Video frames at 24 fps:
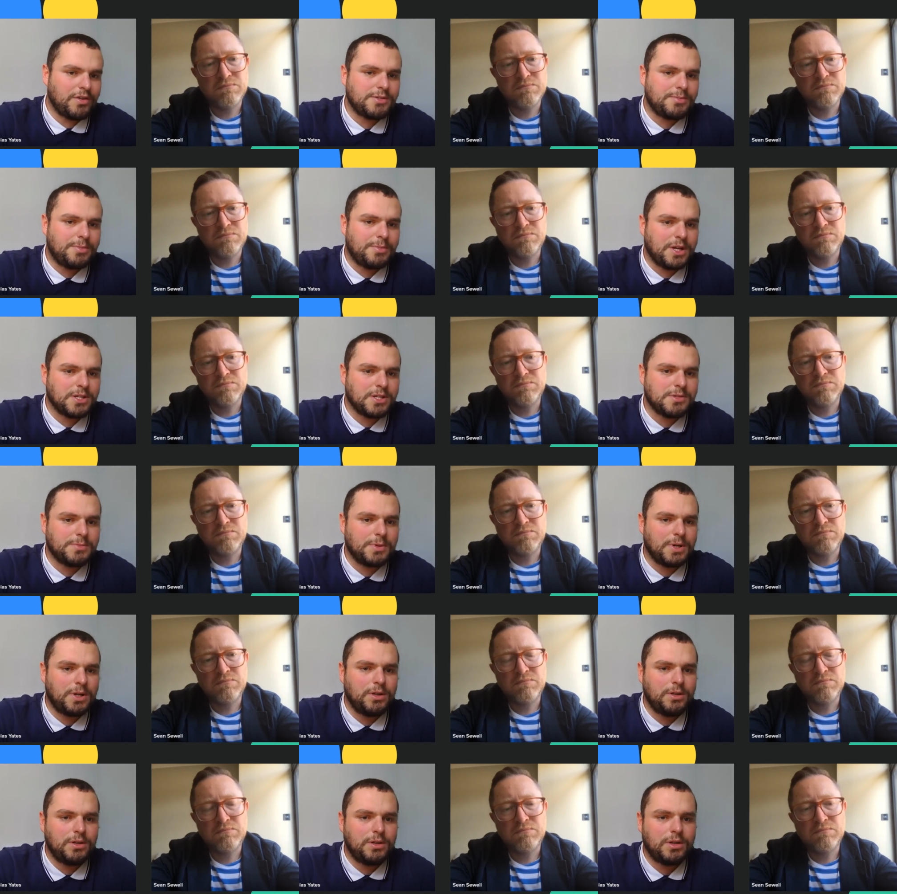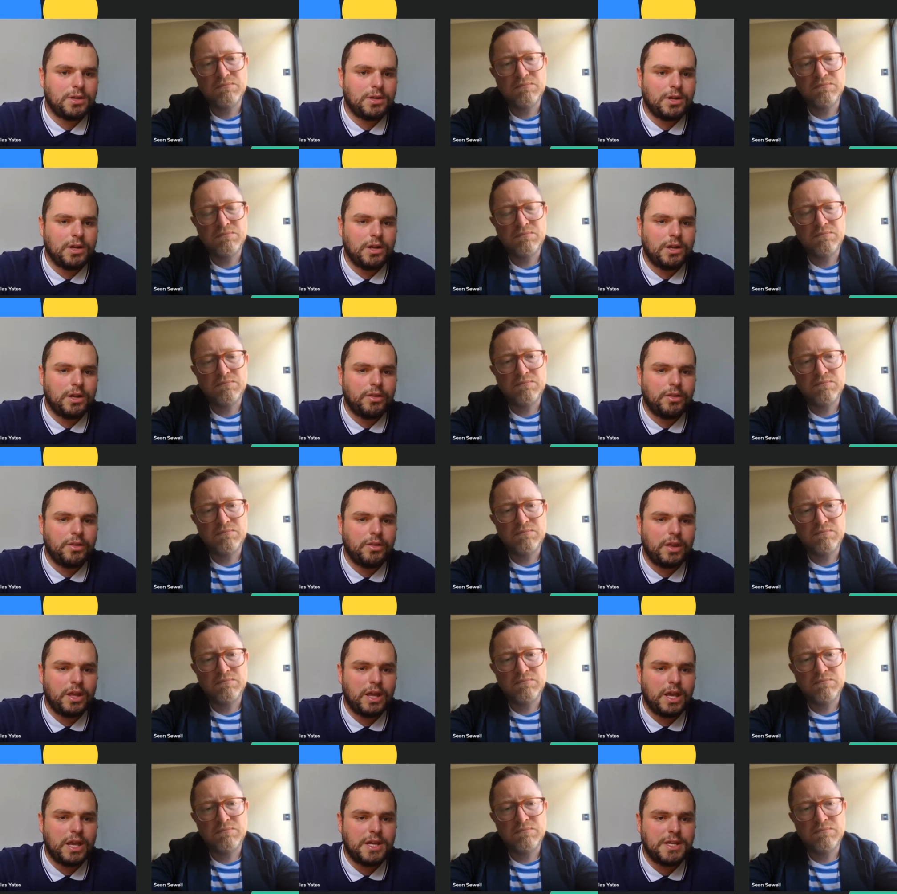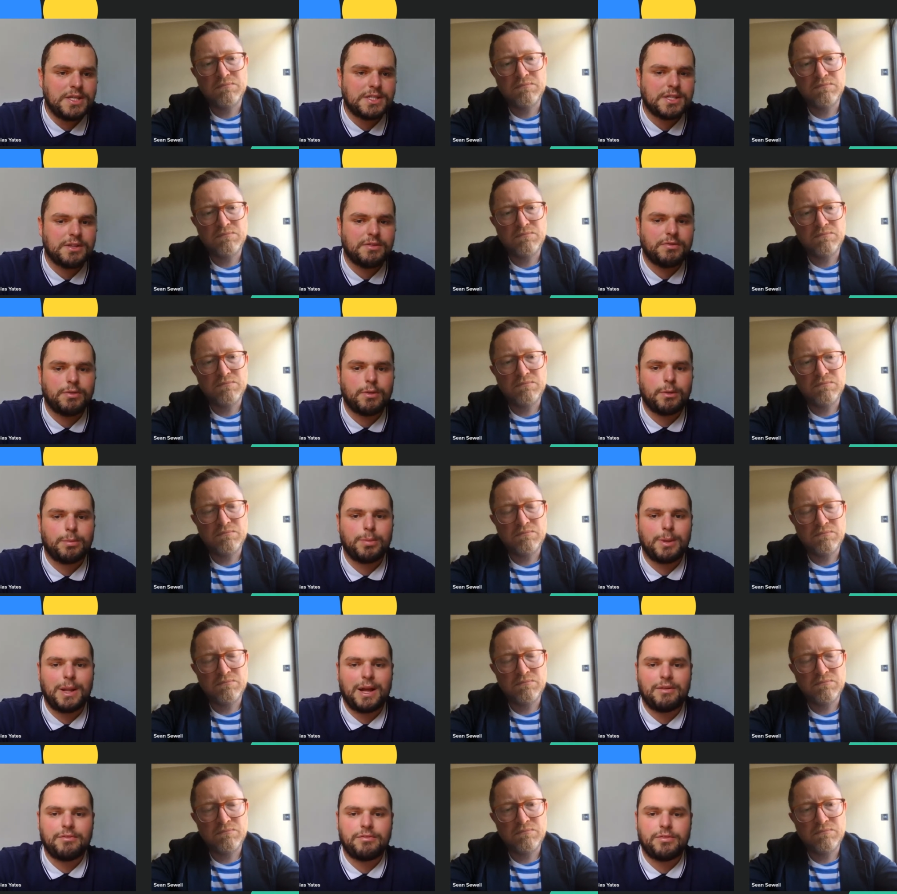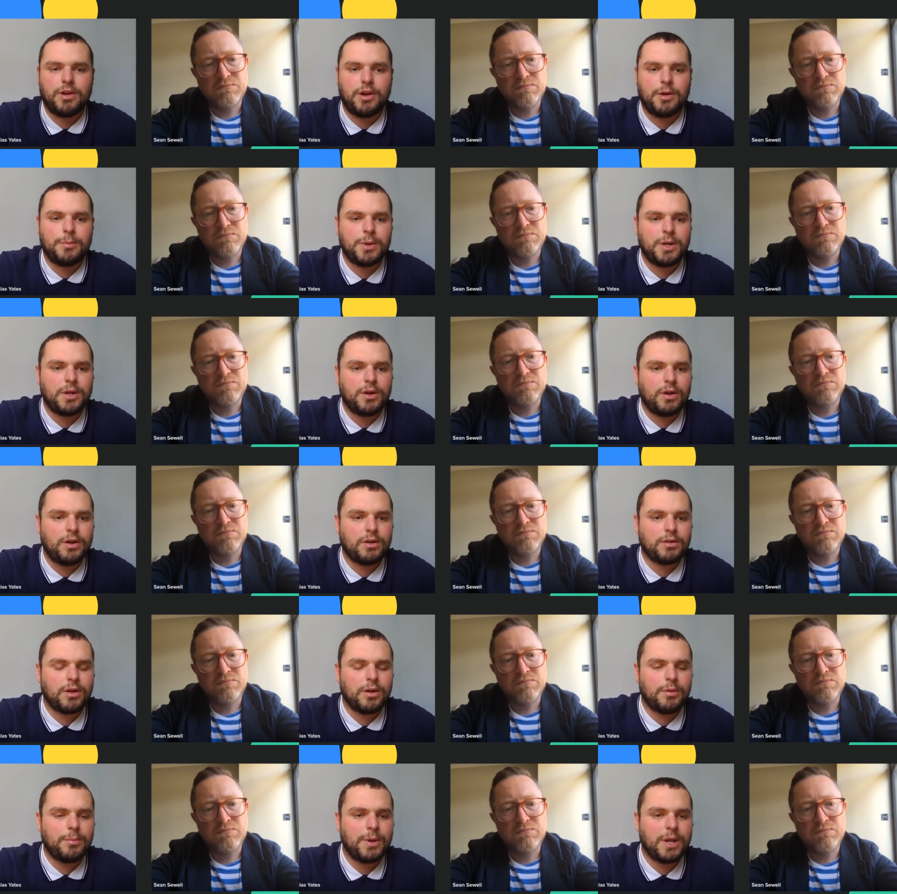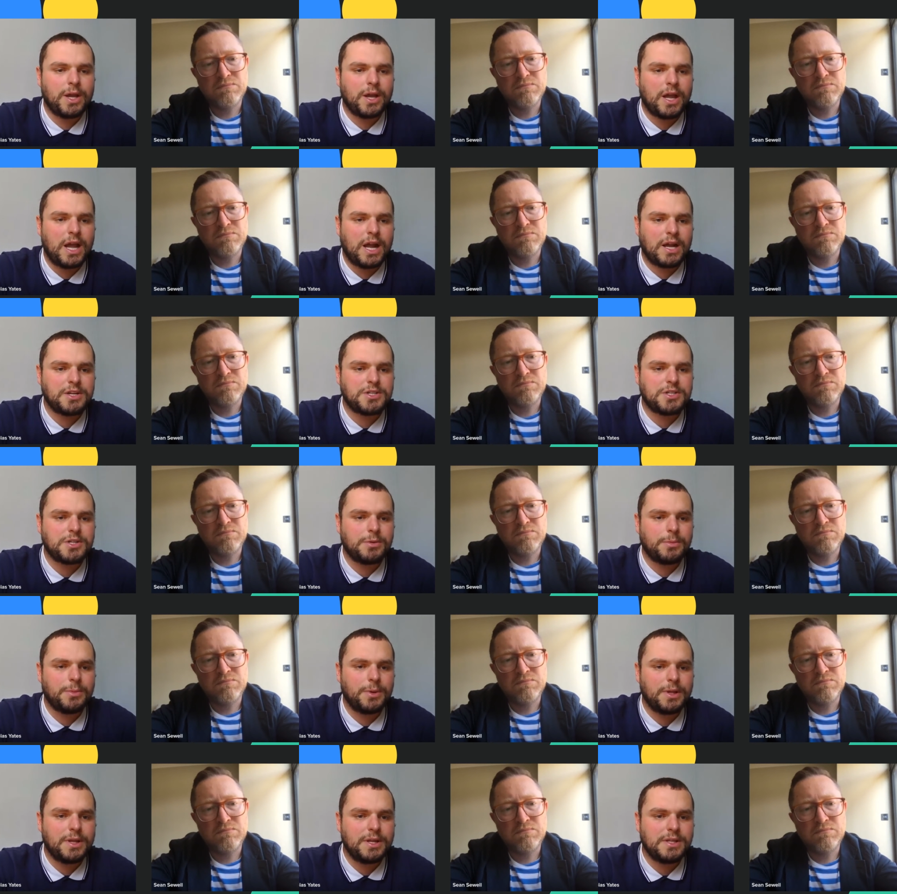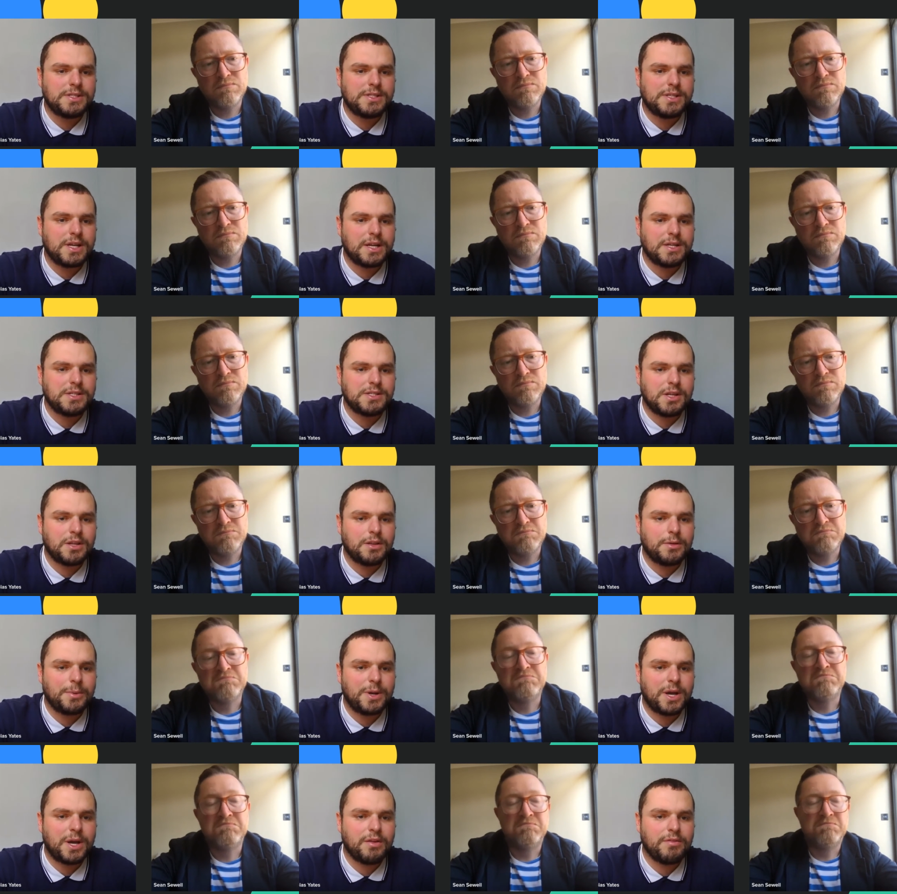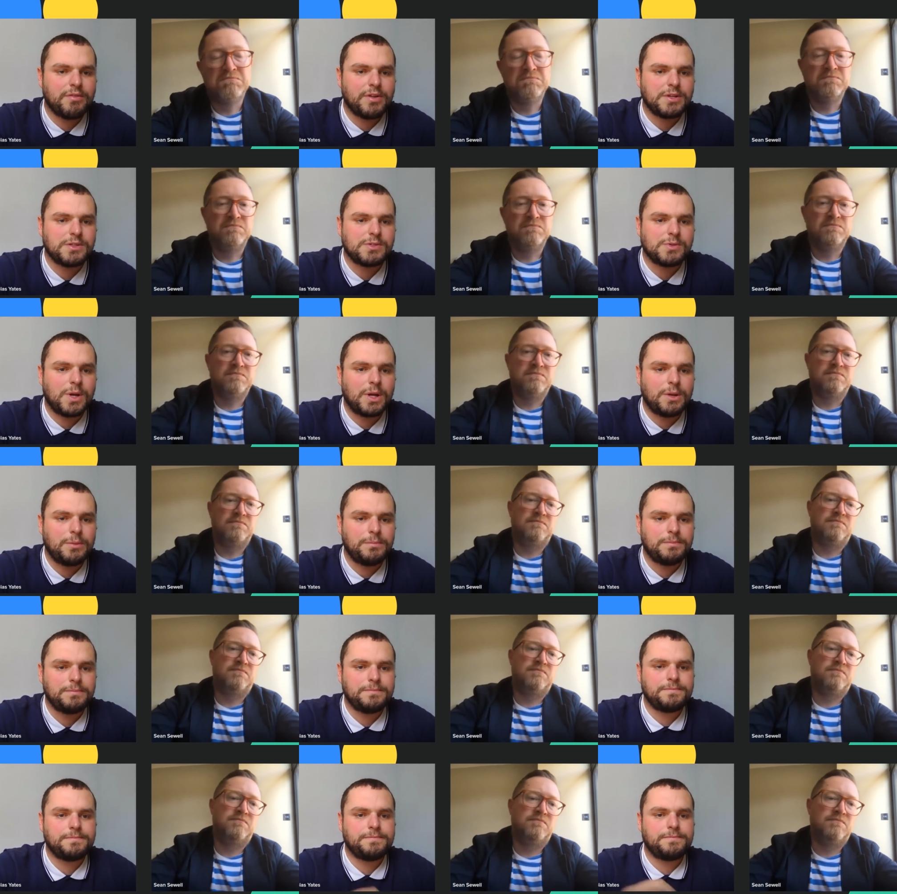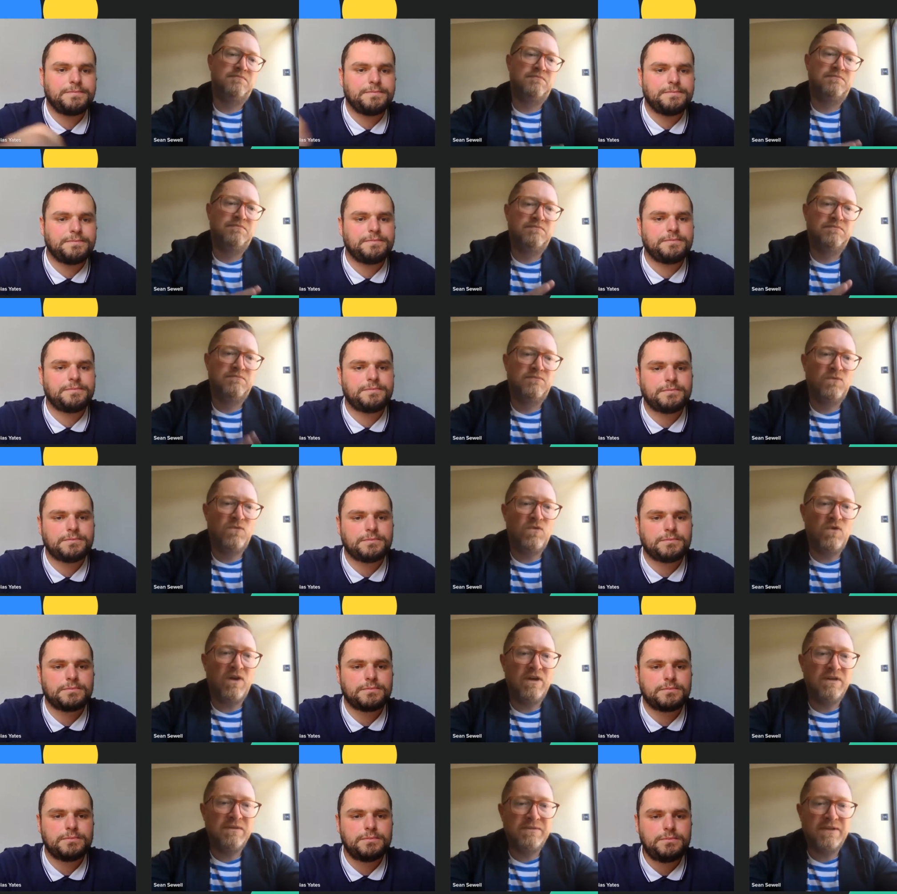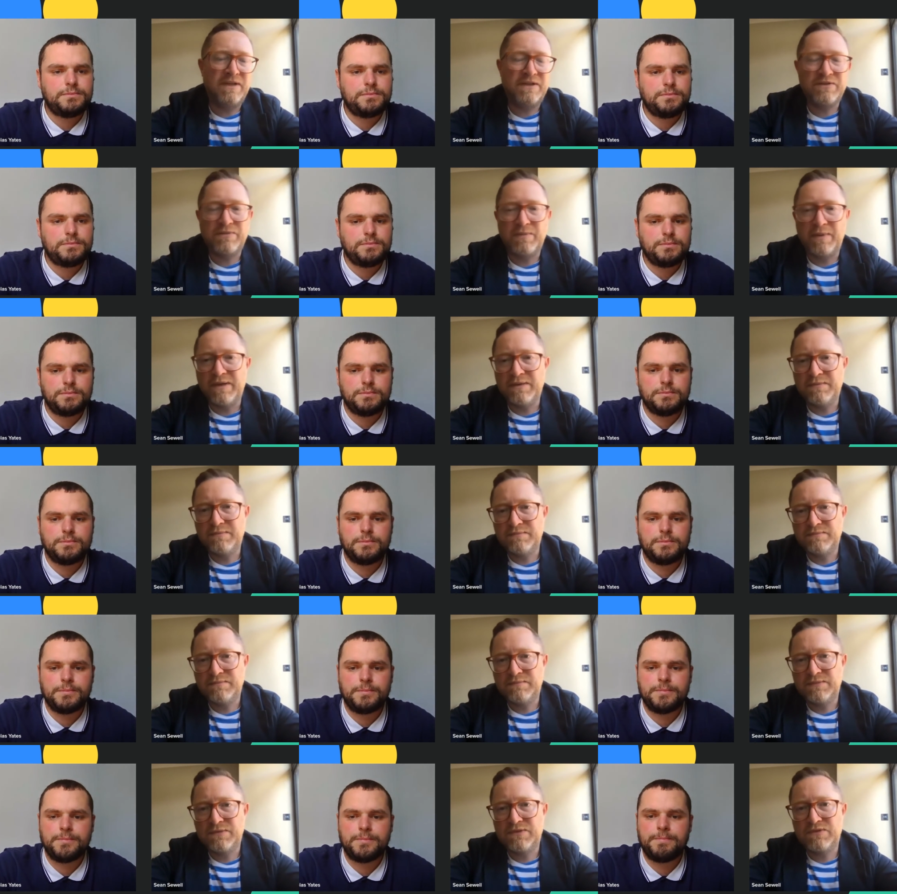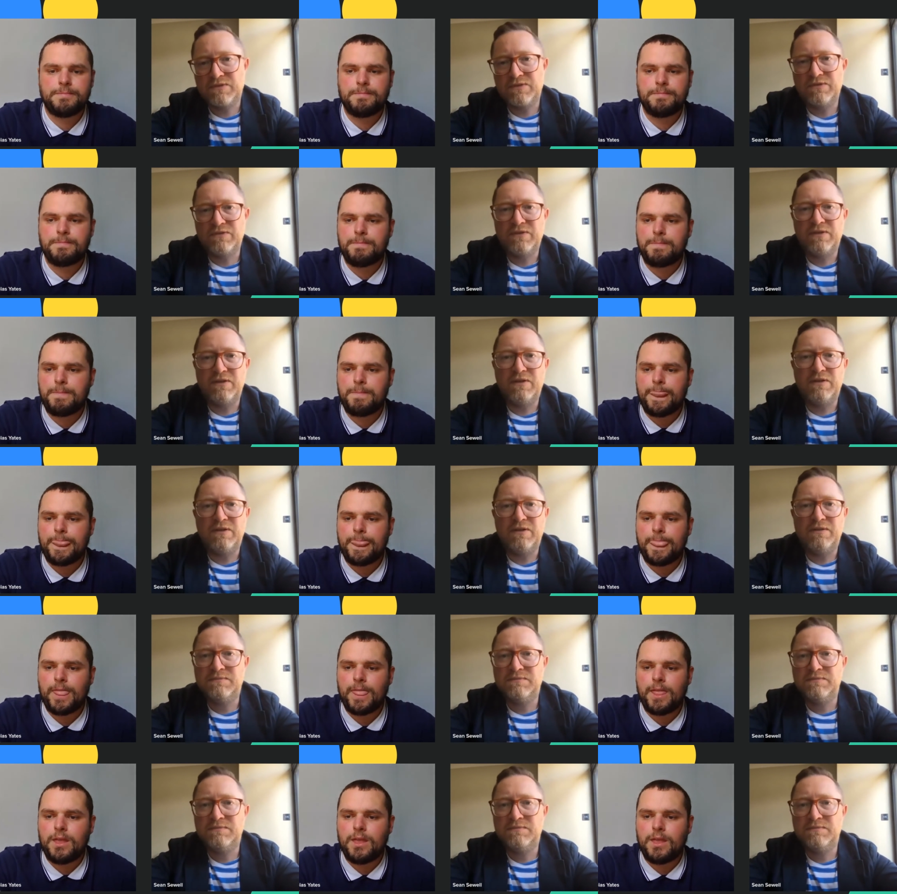Speaker 1: as possible and the ease of the platform in order to make actionable insights on the back of it as well.
Speaker 2: Great, thanks, mate. It's good to know.